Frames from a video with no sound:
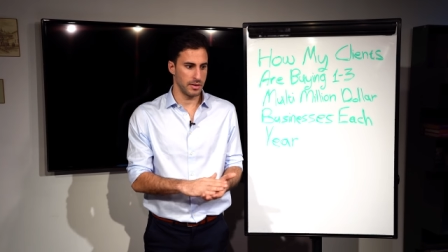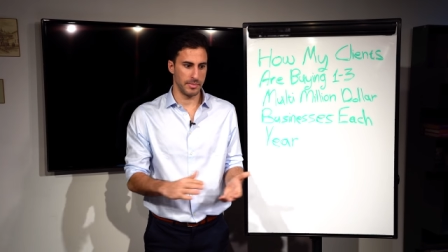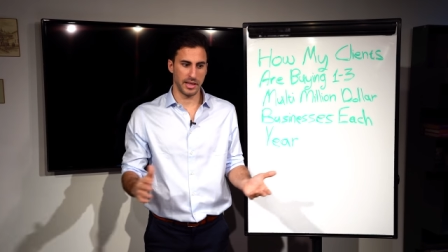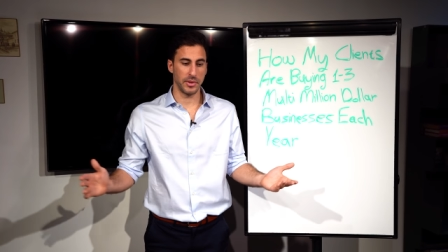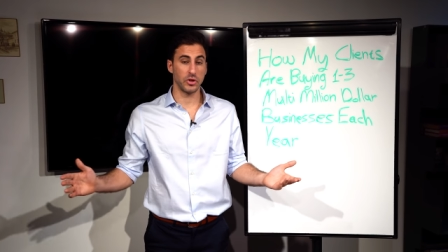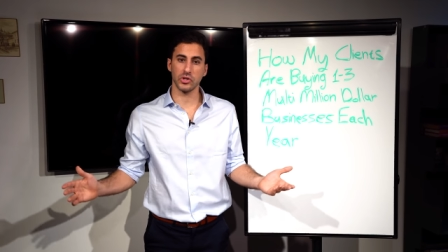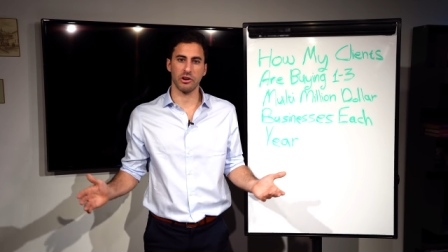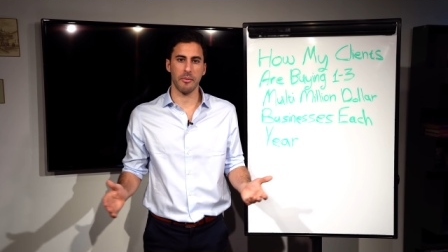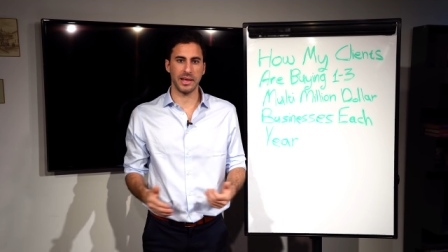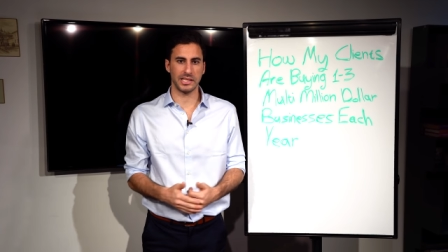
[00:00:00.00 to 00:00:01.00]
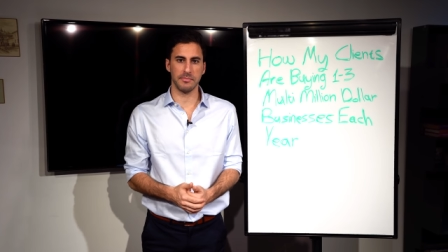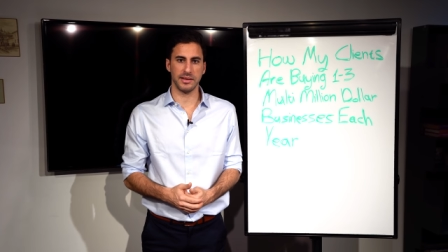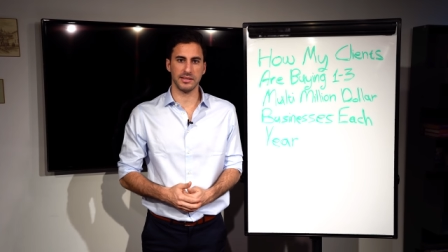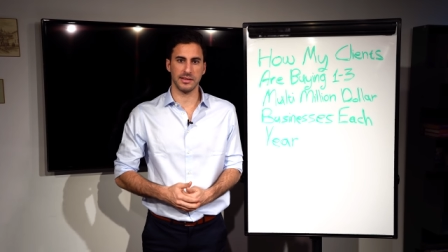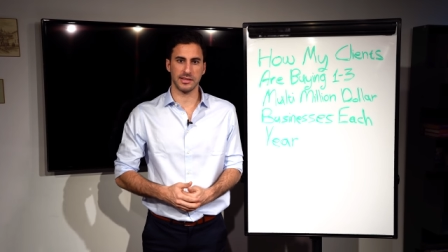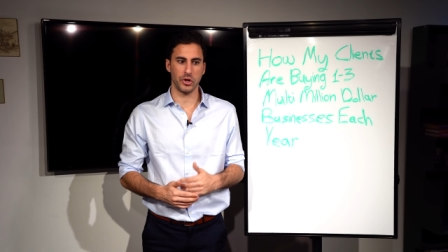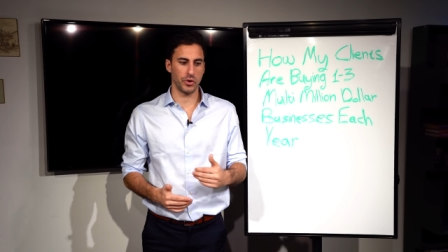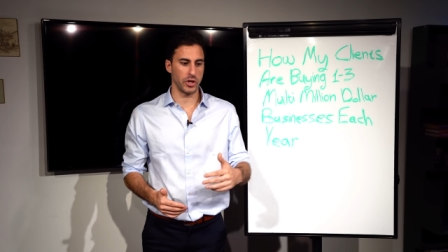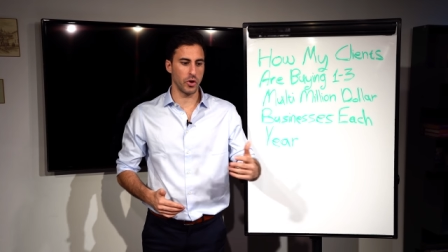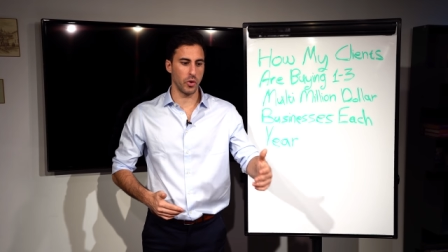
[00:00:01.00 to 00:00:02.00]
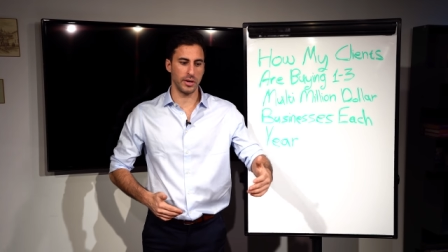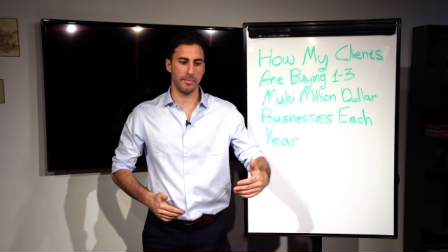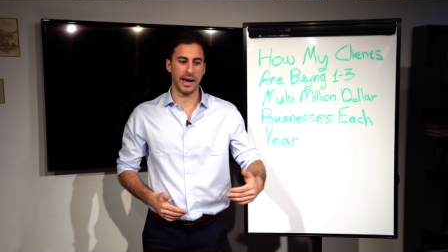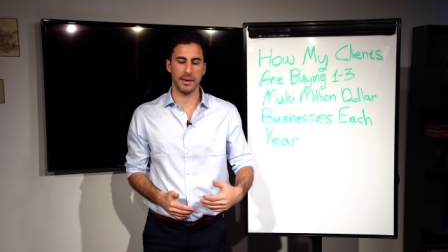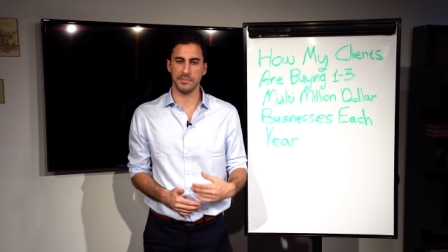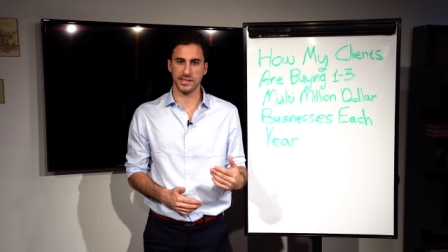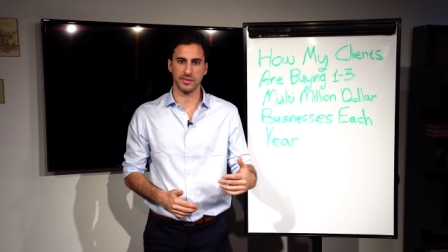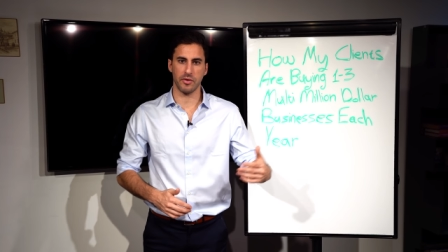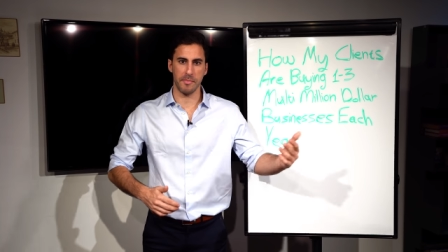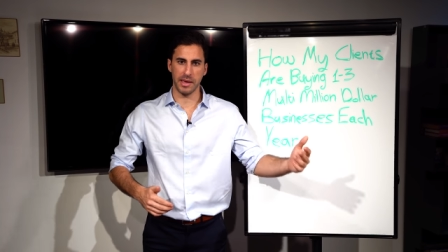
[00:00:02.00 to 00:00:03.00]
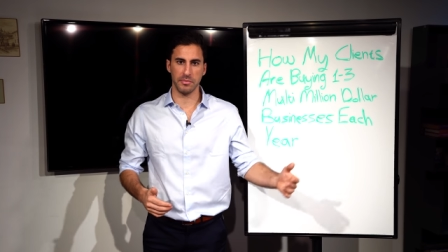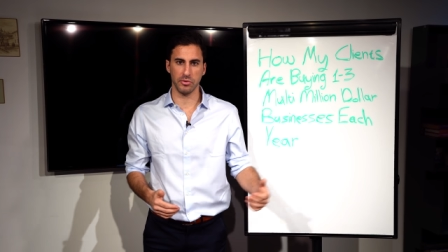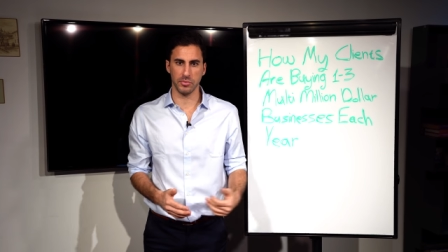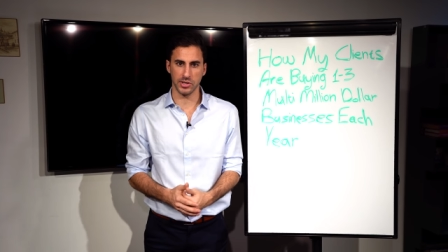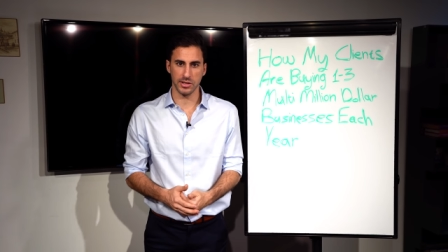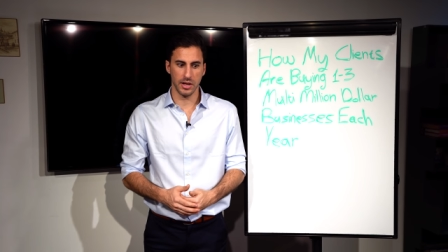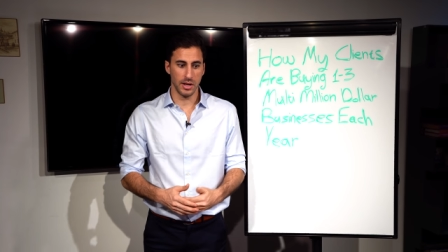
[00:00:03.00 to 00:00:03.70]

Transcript: but i mean those are amazing businesses and you can go and buy a business from baby boomers